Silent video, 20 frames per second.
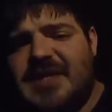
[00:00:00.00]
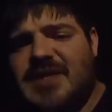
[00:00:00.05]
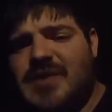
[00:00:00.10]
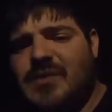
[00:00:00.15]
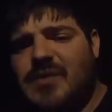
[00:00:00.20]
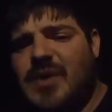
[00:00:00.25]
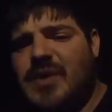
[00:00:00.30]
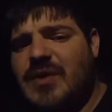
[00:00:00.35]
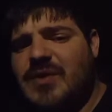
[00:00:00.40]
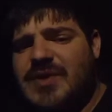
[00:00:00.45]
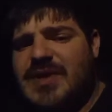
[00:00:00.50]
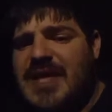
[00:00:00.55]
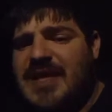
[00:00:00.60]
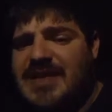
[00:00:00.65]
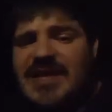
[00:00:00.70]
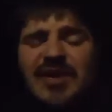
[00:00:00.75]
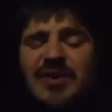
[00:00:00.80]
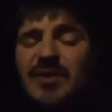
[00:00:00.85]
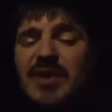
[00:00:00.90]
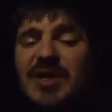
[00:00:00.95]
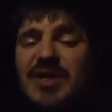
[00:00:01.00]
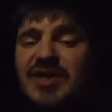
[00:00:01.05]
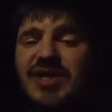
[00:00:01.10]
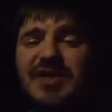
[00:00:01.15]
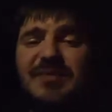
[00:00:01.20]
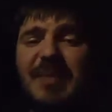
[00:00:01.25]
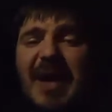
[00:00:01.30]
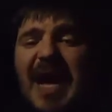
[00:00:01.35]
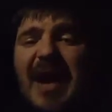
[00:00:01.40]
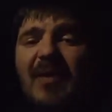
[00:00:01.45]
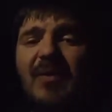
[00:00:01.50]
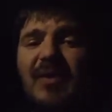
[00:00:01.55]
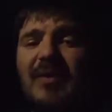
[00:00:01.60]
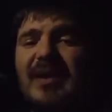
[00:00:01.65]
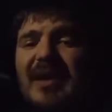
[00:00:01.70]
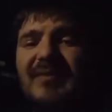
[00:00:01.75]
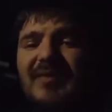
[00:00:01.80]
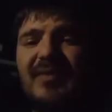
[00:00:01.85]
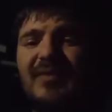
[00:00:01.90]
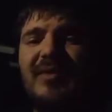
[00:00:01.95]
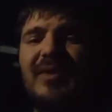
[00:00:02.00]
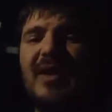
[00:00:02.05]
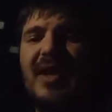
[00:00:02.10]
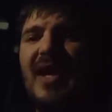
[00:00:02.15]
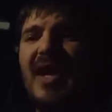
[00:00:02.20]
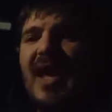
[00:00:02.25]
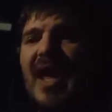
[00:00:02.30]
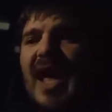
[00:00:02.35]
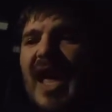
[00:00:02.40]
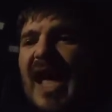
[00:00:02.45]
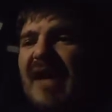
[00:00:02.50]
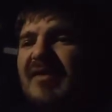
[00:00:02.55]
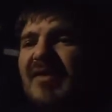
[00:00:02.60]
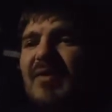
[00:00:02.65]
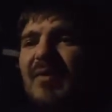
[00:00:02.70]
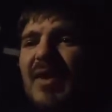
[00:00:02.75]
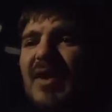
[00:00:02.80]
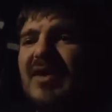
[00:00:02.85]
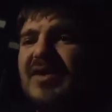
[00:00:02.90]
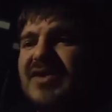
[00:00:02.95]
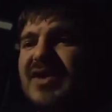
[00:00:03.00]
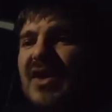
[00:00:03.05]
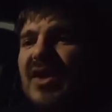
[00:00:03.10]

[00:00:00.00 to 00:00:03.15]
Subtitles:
isn't one of those things that you can just power level. Have it where it's